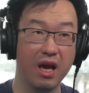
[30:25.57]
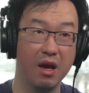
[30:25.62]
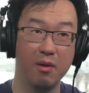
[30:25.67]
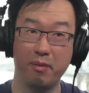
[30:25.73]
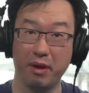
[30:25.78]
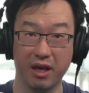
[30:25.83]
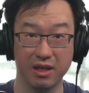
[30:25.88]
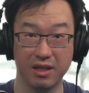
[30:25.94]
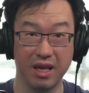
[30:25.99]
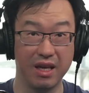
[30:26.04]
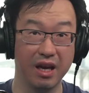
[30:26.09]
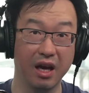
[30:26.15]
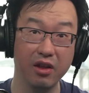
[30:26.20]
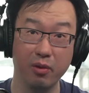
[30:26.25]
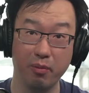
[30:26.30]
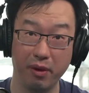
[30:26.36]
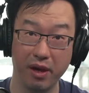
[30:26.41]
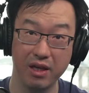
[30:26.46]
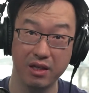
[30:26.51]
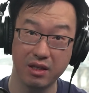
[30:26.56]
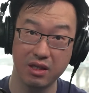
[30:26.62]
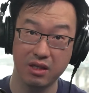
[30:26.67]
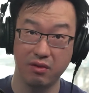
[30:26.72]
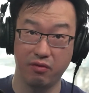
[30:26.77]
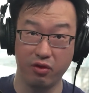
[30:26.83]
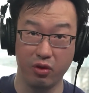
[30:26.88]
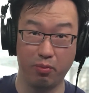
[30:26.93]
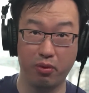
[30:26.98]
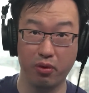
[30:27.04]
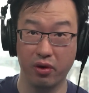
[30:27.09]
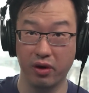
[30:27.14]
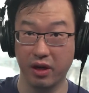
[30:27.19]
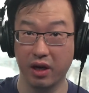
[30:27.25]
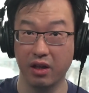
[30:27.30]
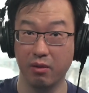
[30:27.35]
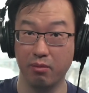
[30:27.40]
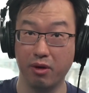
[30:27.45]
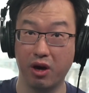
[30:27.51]
Because in other places, if you put in
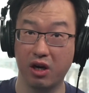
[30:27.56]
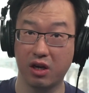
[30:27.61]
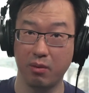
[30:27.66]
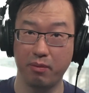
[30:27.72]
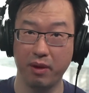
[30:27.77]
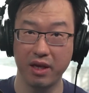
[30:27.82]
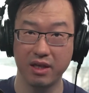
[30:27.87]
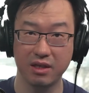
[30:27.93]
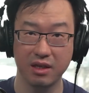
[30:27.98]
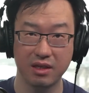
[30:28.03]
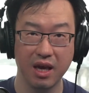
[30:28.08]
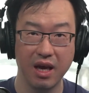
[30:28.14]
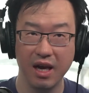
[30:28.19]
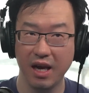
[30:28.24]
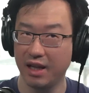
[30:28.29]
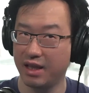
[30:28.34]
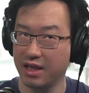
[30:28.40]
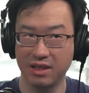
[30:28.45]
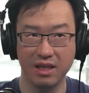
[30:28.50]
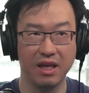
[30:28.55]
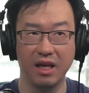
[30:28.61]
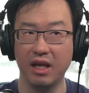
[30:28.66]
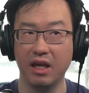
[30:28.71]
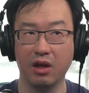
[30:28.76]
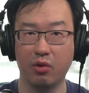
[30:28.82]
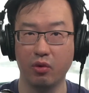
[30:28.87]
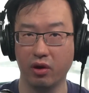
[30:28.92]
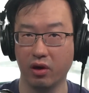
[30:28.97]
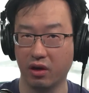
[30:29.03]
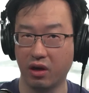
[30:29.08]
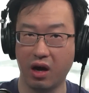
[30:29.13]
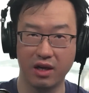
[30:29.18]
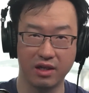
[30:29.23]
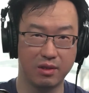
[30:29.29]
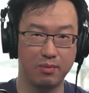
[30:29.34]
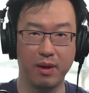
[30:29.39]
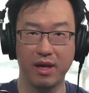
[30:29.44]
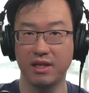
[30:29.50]
other marketplaces, it doesn't integrate a card
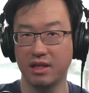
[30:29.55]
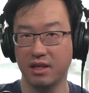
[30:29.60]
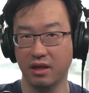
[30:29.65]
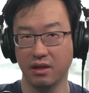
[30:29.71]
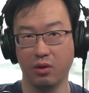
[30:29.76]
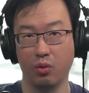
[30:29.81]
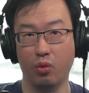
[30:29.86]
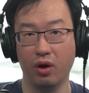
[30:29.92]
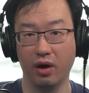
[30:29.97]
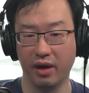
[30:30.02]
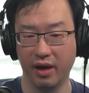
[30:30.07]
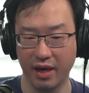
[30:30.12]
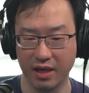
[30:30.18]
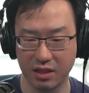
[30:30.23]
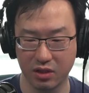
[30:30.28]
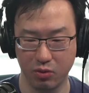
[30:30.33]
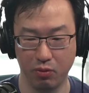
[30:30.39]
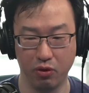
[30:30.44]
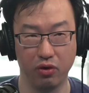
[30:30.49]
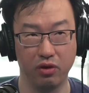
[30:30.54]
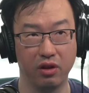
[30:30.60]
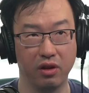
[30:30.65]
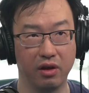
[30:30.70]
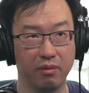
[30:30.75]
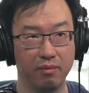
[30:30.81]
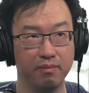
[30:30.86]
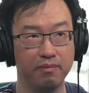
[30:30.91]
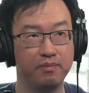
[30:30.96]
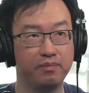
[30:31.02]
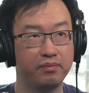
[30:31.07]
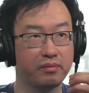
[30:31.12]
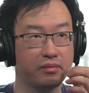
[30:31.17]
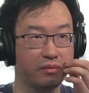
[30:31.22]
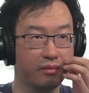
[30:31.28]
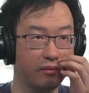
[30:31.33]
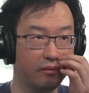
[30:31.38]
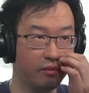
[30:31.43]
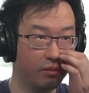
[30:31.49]
space and other wallet as smoothly.
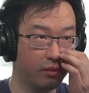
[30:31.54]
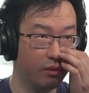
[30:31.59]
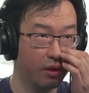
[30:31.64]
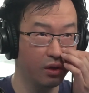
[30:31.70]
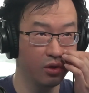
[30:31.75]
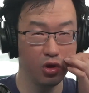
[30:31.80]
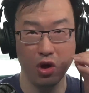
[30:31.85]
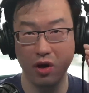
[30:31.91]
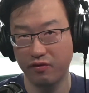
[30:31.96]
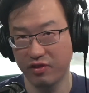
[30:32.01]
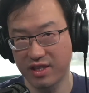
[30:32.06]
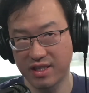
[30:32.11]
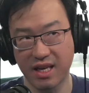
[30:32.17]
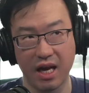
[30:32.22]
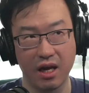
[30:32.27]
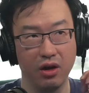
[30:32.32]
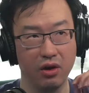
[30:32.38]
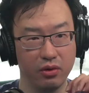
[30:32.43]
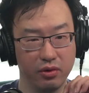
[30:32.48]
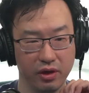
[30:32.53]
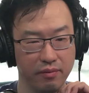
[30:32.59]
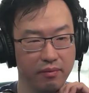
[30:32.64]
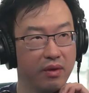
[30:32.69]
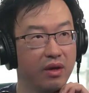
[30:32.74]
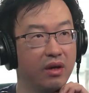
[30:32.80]
You have to siloed it.